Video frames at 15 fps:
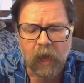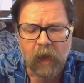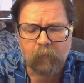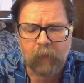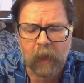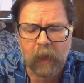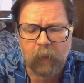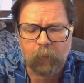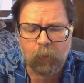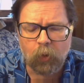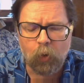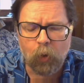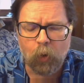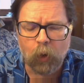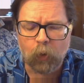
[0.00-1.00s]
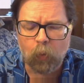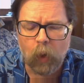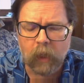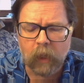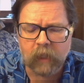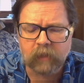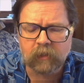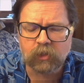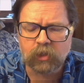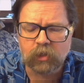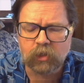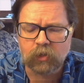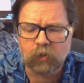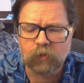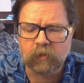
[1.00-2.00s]
people who are willing to
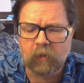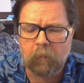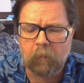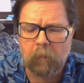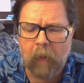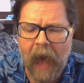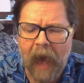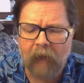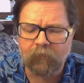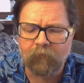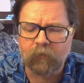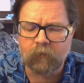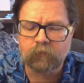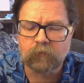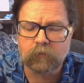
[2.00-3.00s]
choose the path of